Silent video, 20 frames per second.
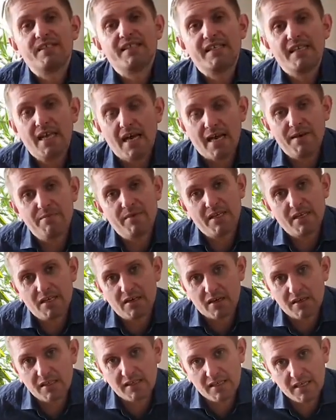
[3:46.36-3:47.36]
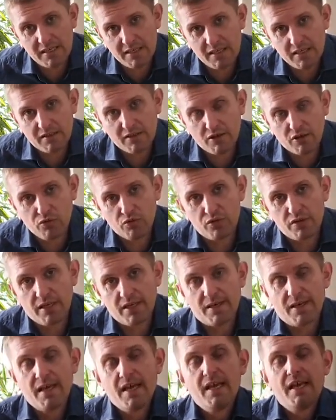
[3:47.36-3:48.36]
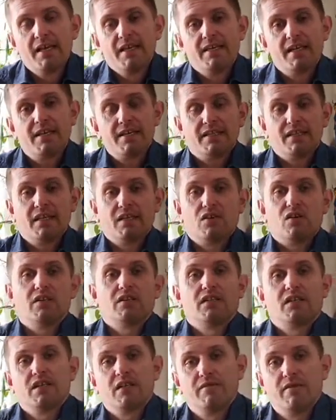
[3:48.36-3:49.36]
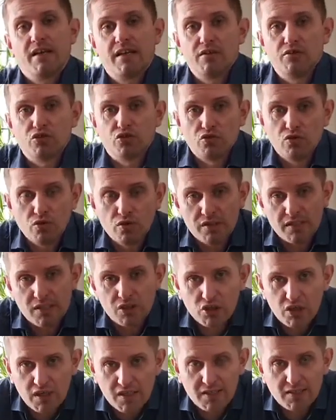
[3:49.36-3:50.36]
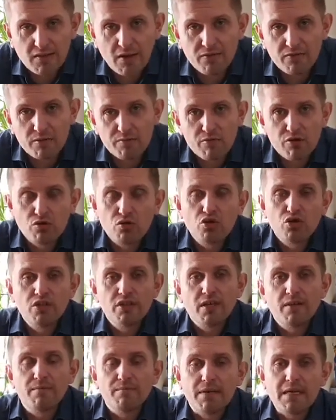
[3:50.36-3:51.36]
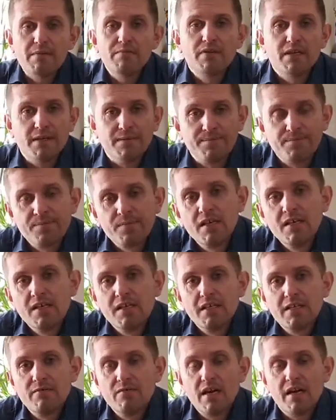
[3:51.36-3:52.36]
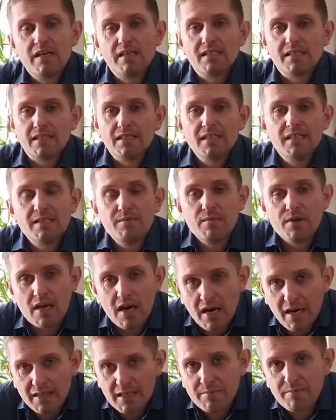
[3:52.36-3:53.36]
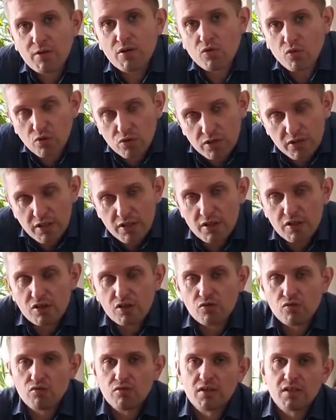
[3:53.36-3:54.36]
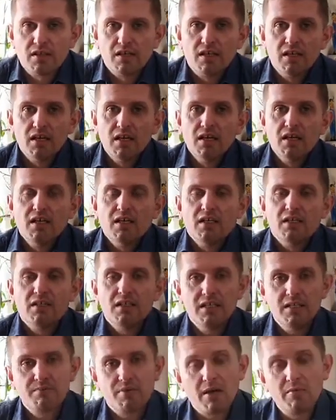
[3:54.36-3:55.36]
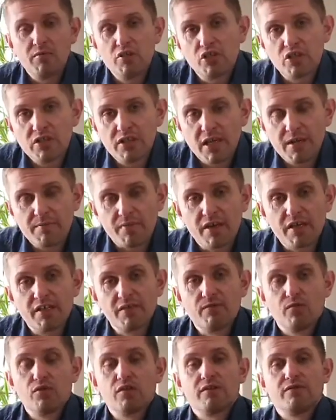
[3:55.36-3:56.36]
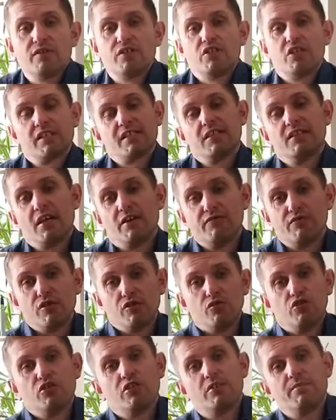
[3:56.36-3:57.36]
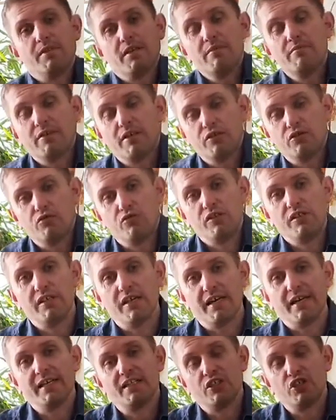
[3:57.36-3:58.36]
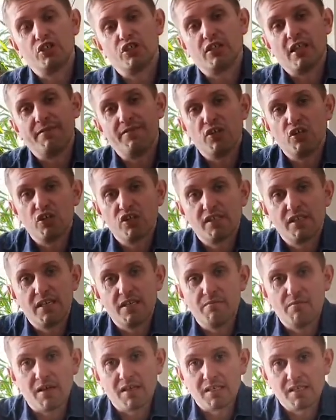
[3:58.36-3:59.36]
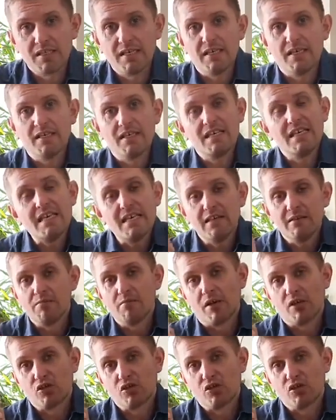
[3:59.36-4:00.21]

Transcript: will buy all American. I repeatedly told technologies that now the main source of profit is earth dwellers' natural resources, not industrial production. Now the main source there have arrived, friends.